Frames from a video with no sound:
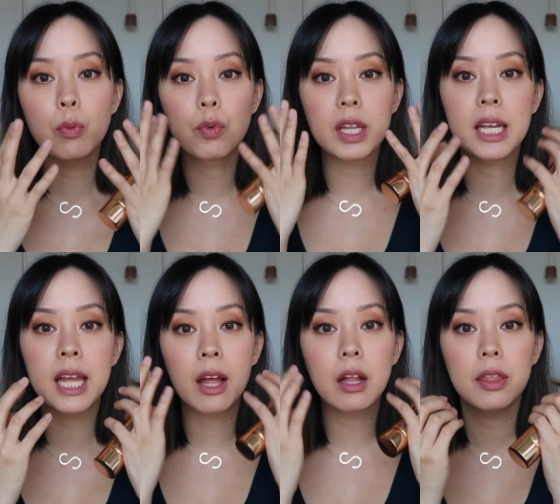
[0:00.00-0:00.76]
and really
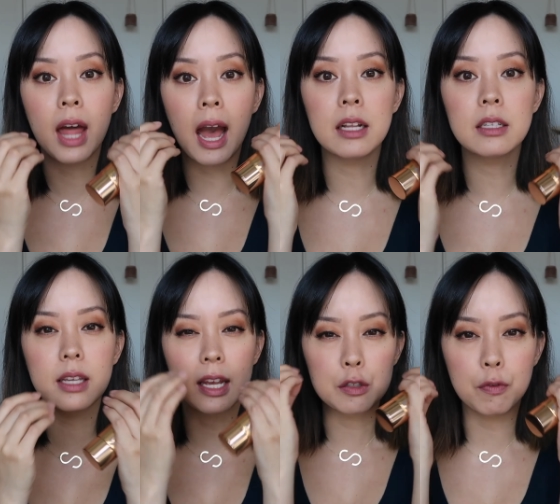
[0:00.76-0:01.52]
get that
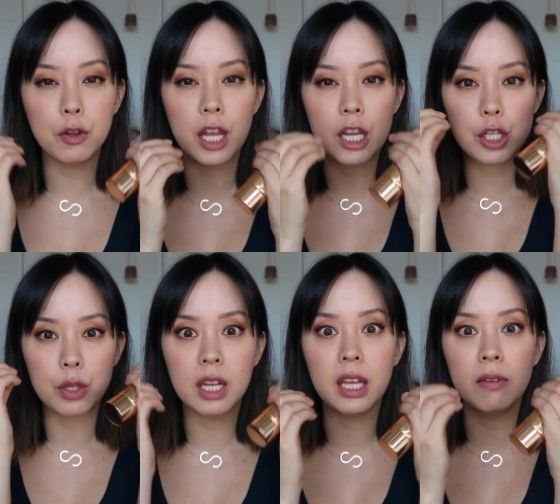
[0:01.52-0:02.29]

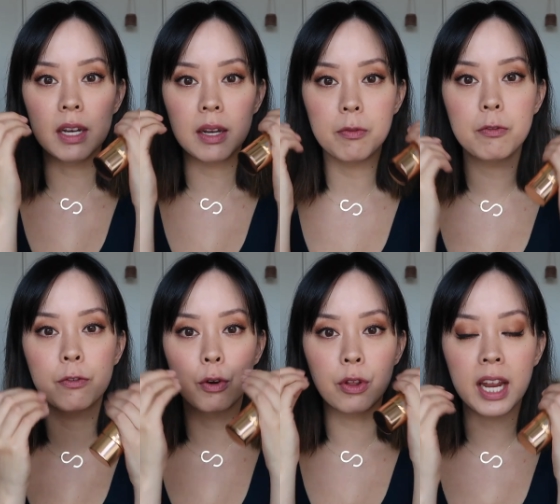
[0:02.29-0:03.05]
exfoliation even
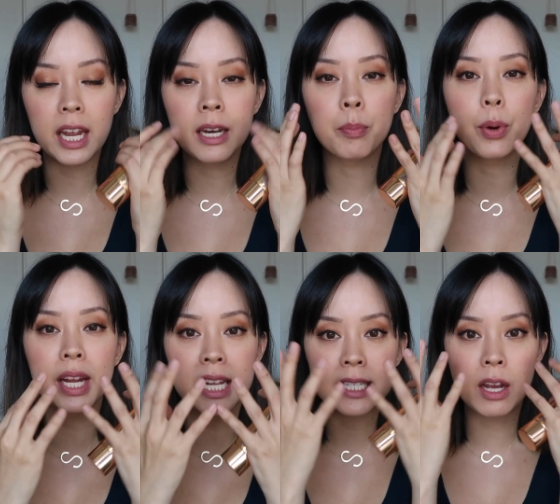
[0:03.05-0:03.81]
further in and
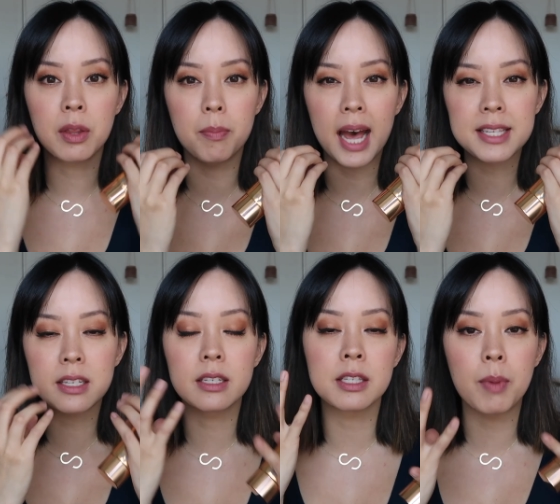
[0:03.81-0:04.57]
breaking down the
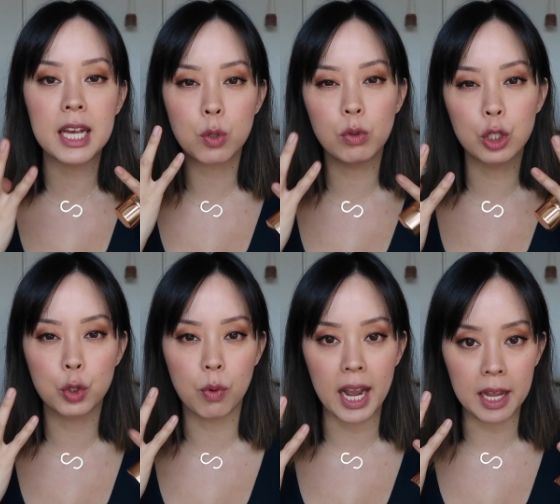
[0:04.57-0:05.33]
mask, because the mask will
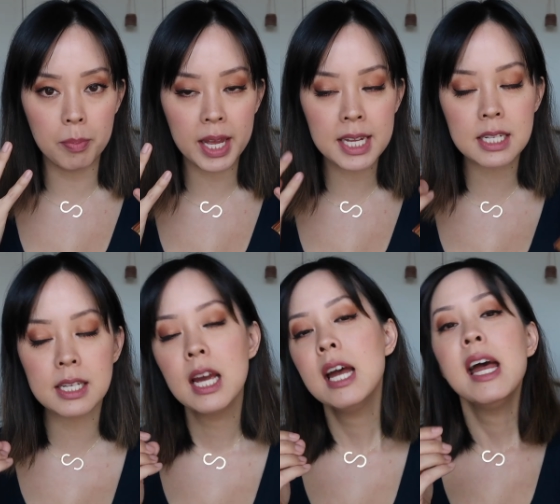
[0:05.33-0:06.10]
dry a bit,